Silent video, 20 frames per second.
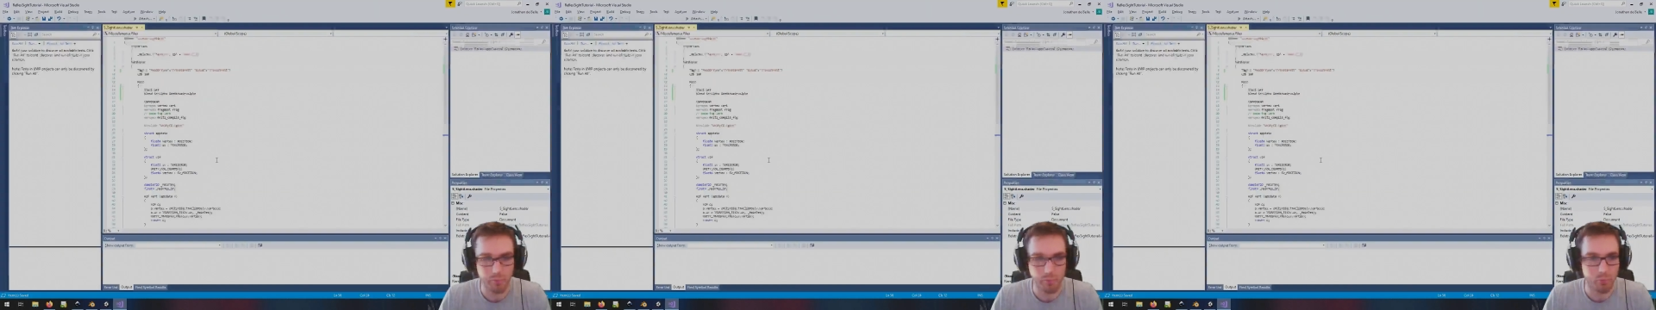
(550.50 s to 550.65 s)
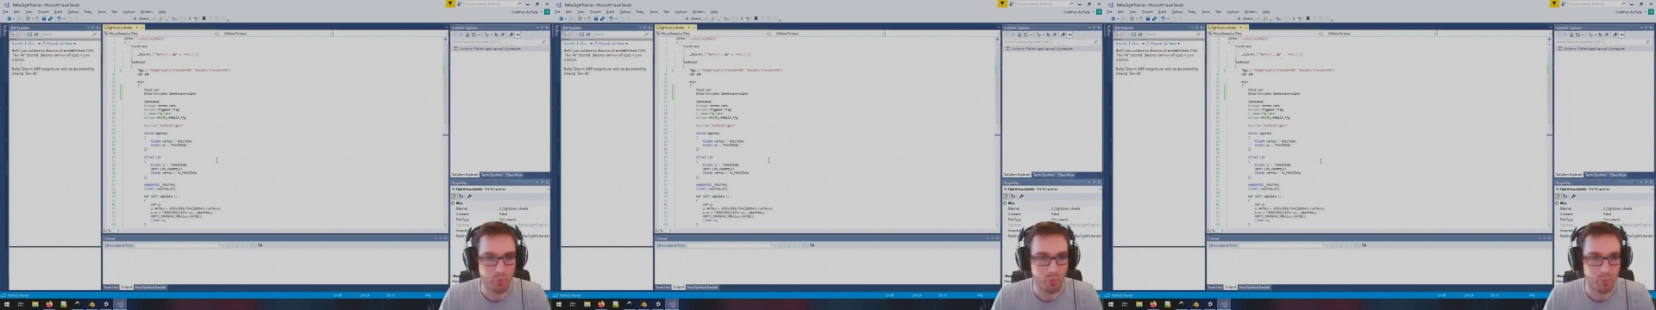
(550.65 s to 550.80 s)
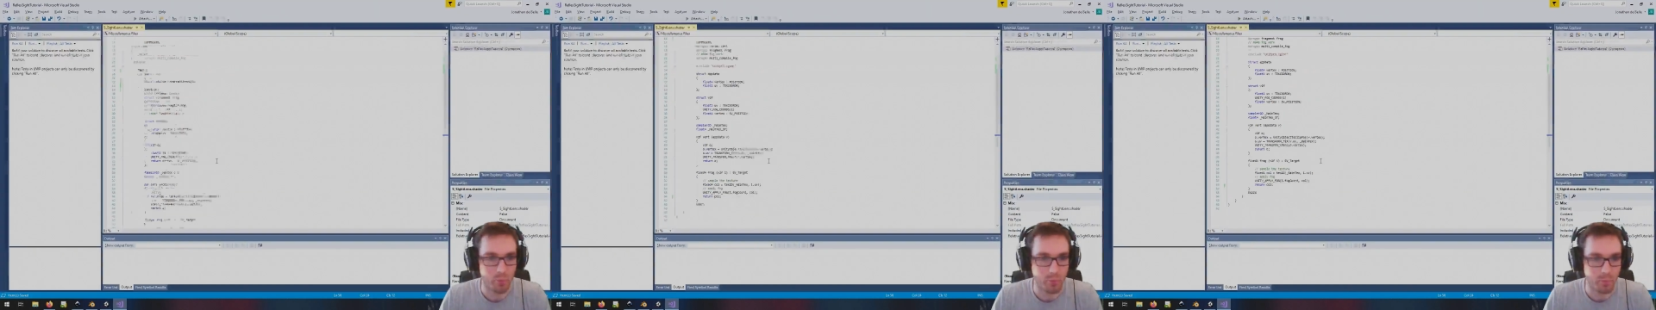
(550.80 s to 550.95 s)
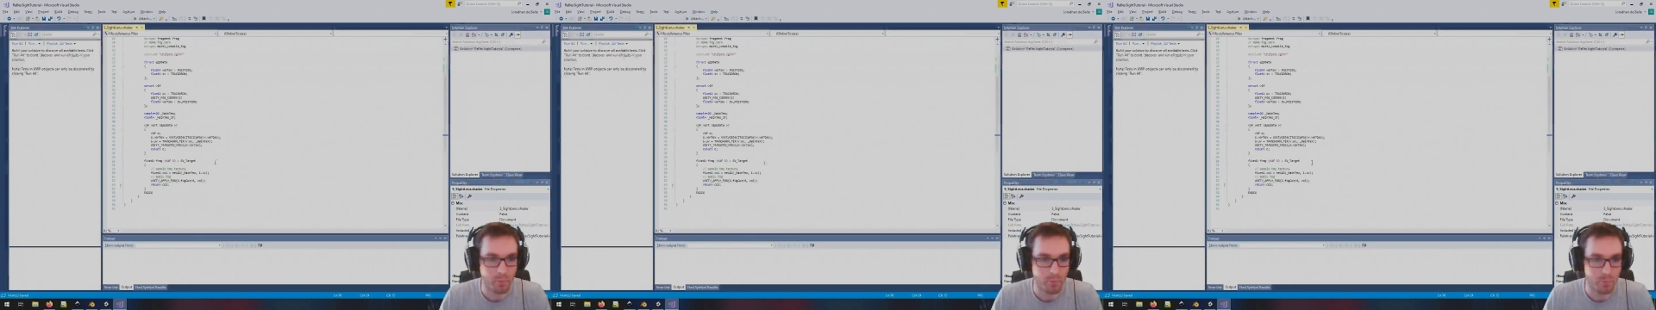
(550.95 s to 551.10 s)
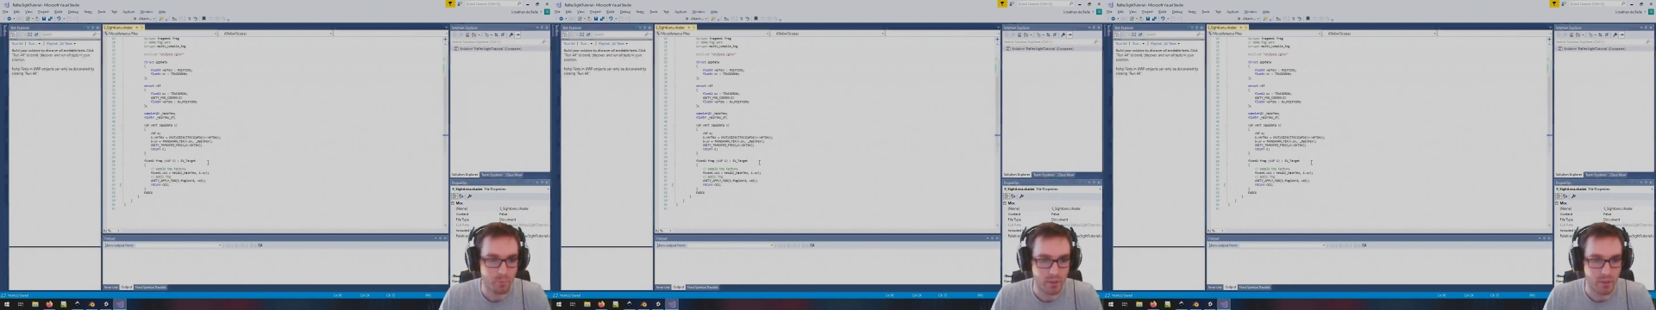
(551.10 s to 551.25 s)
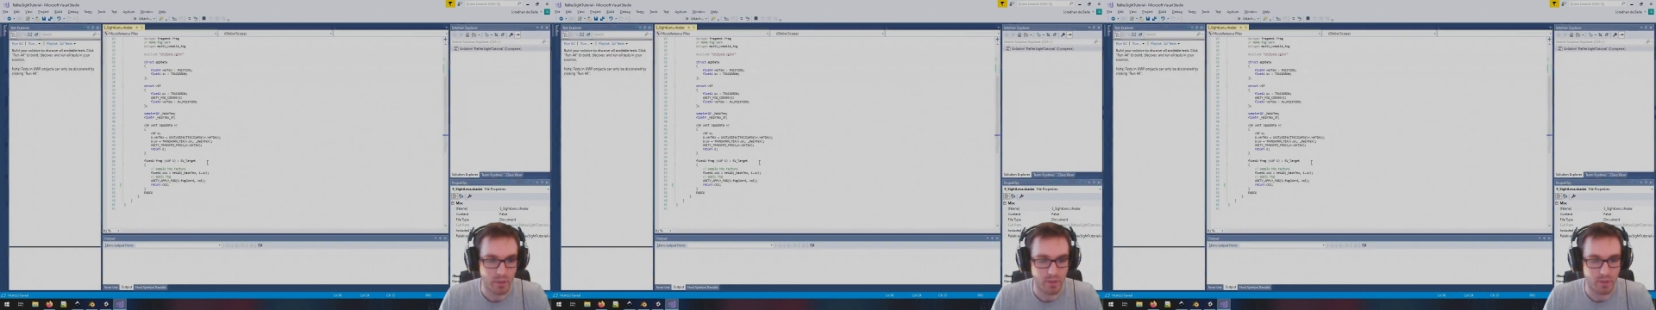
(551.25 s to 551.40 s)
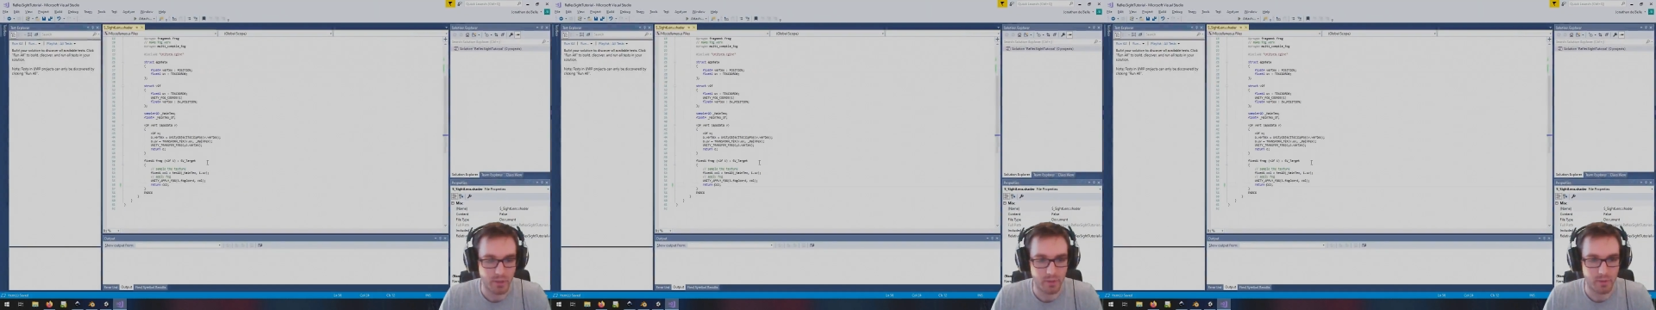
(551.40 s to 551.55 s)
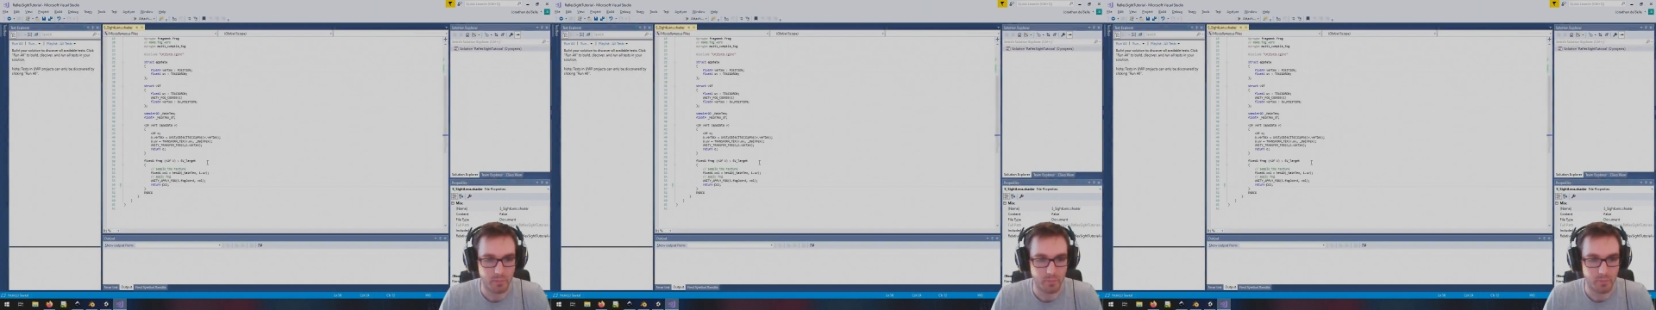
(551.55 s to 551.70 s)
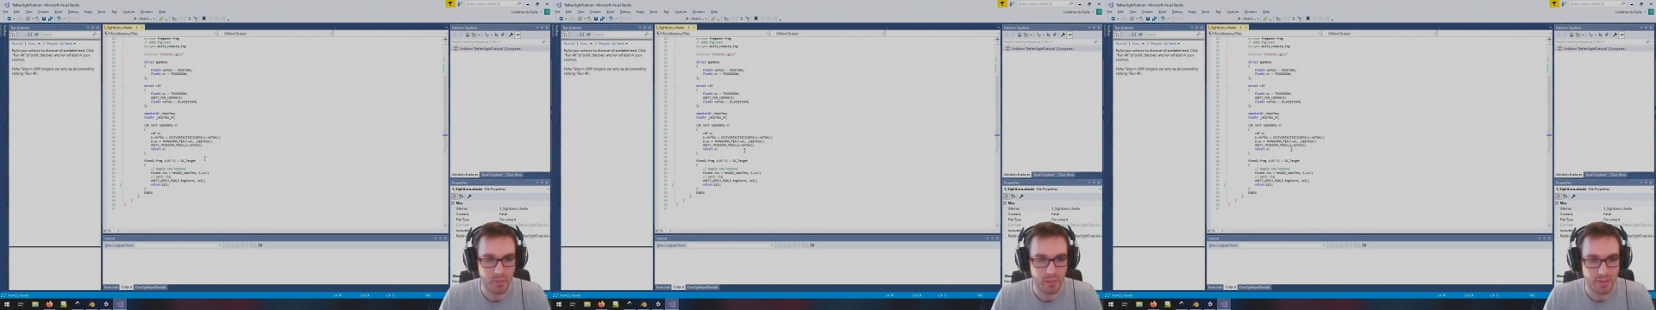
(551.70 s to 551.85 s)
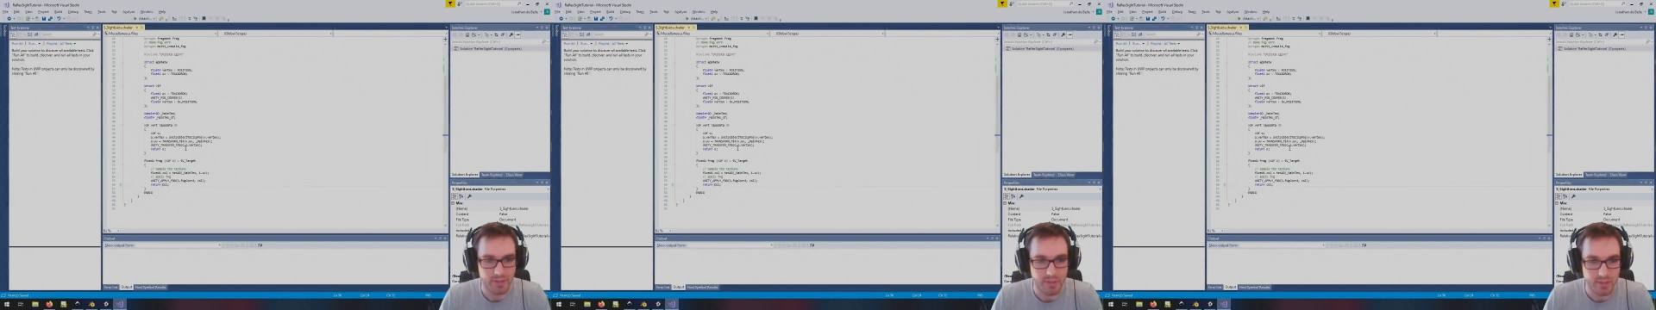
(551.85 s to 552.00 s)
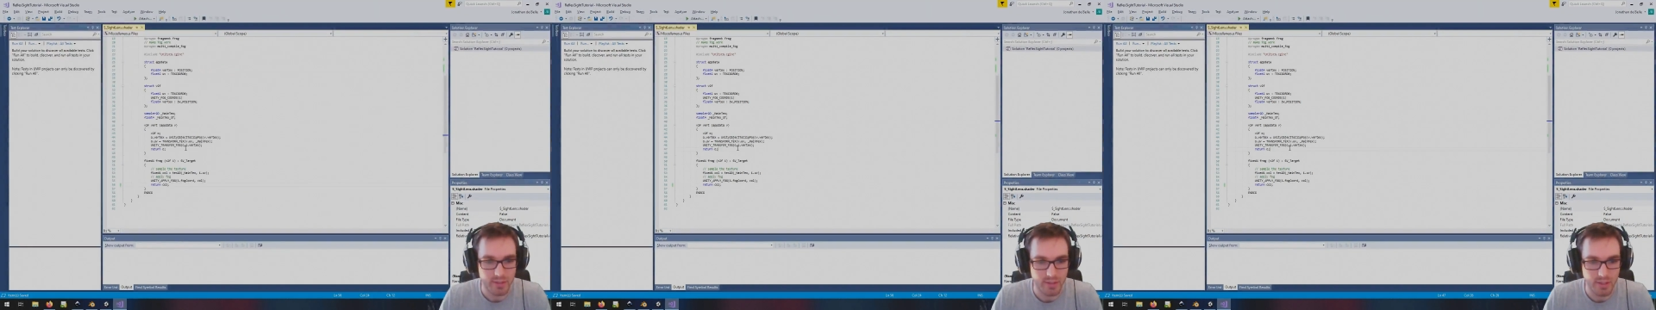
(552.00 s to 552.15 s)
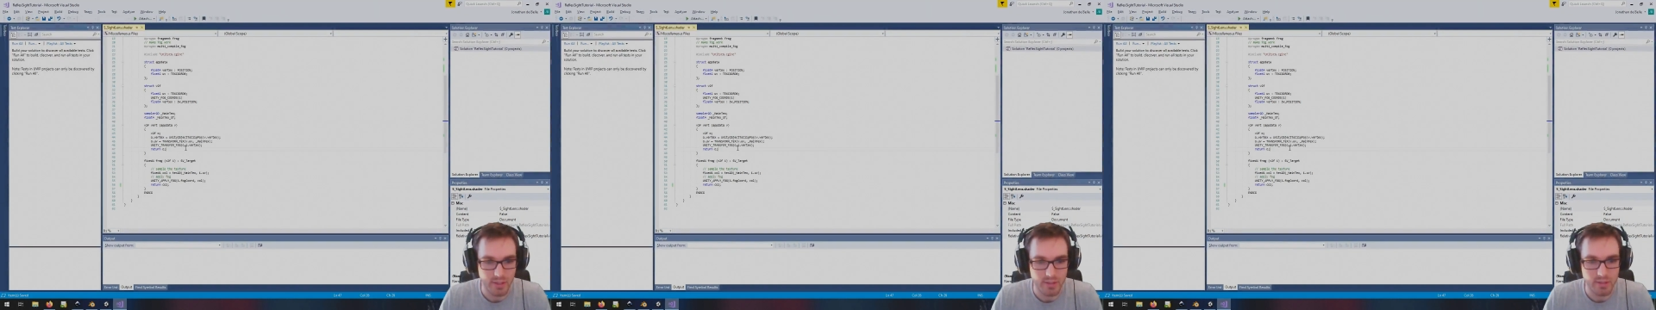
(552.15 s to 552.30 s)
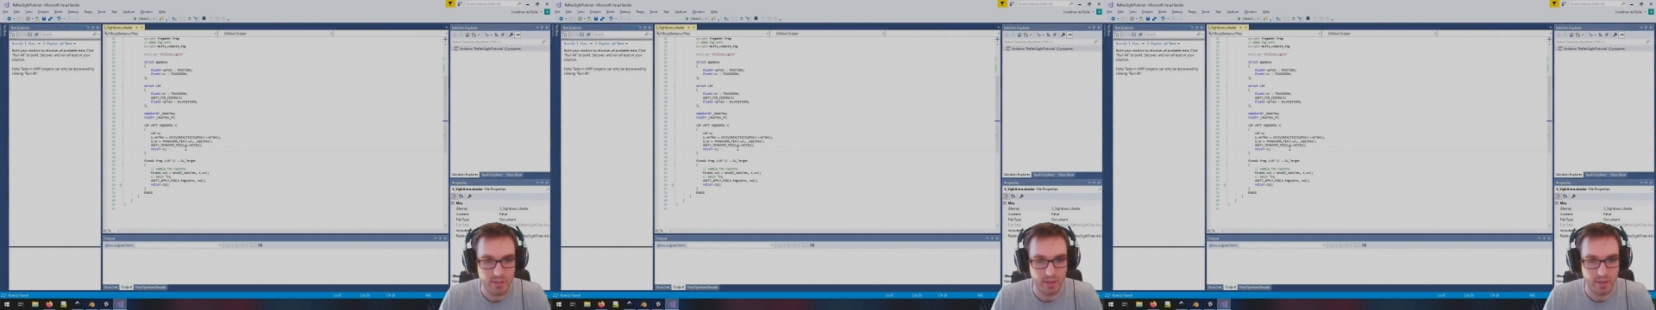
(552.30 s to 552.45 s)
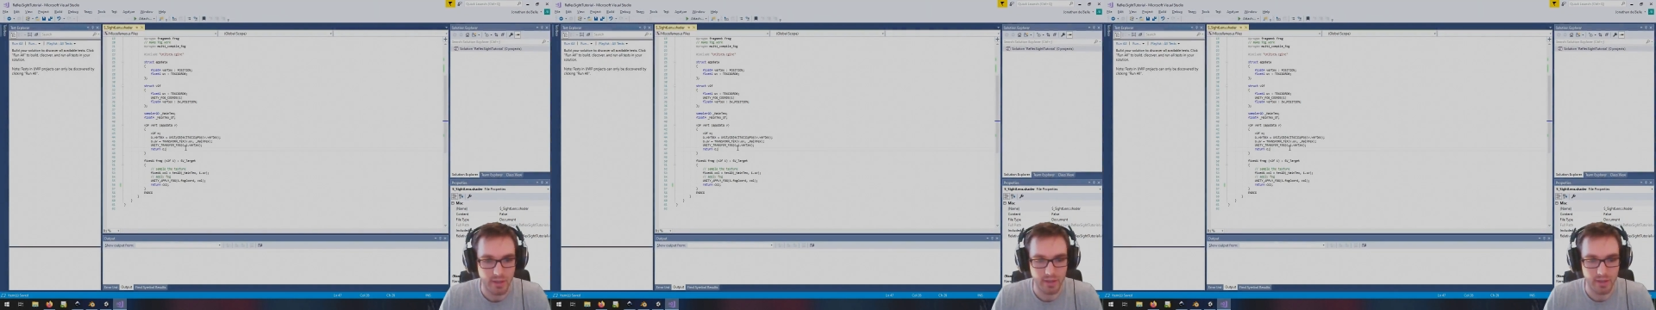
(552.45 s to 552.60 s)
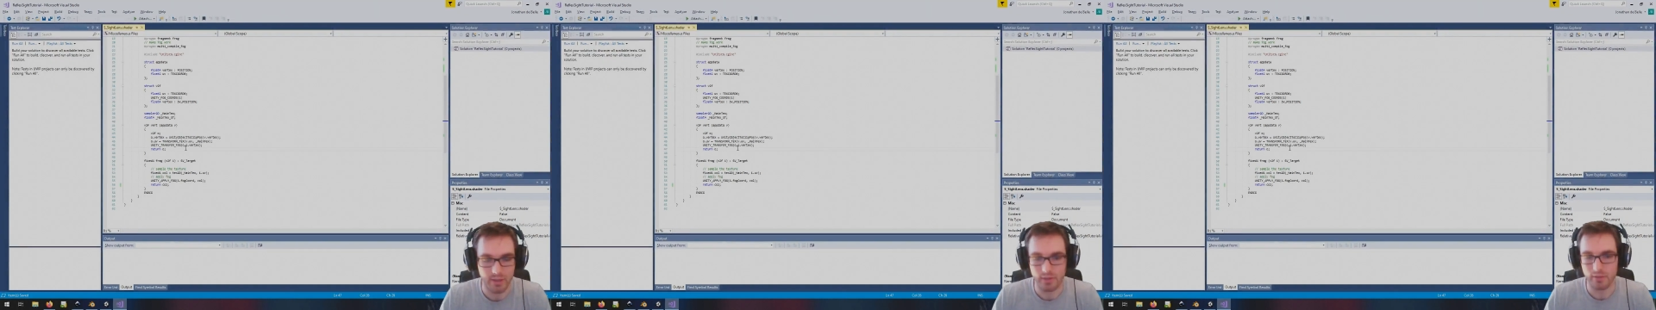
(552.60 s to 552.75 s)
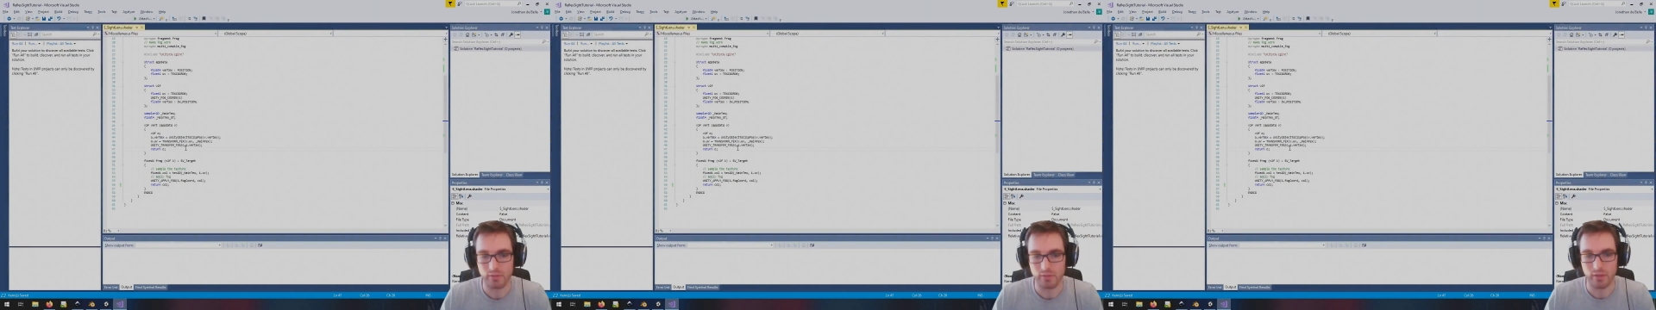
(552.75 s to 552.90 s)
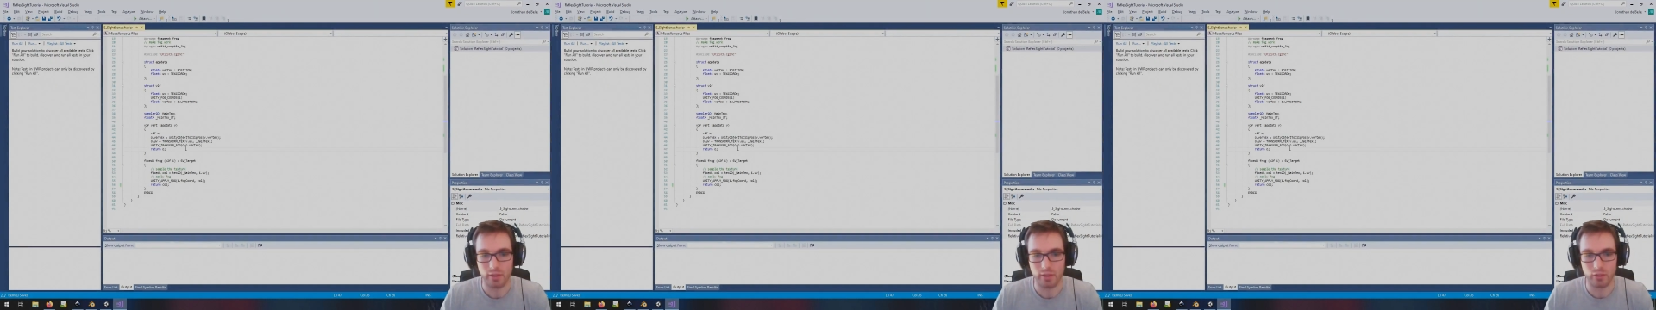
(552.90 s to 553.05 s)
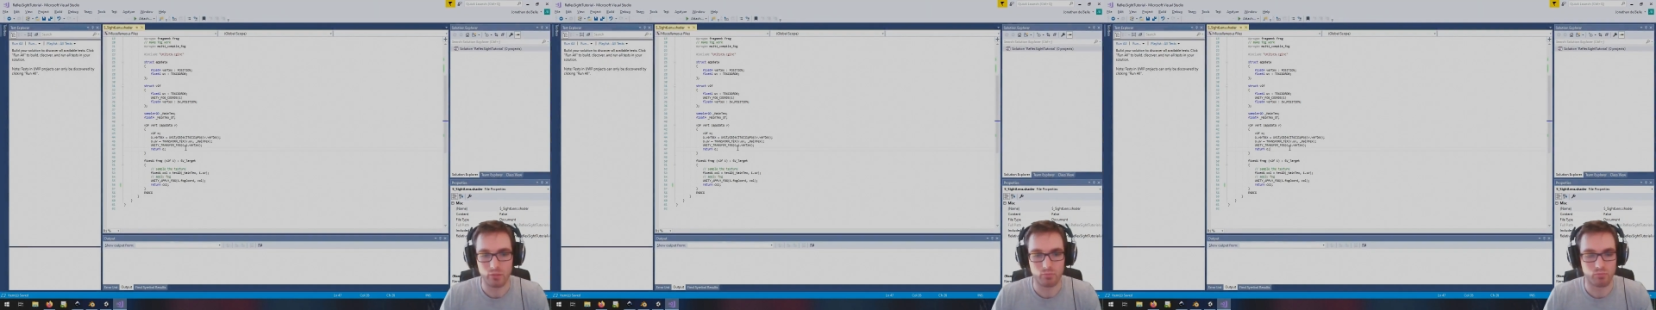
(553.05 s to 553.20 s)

properly in this case, and I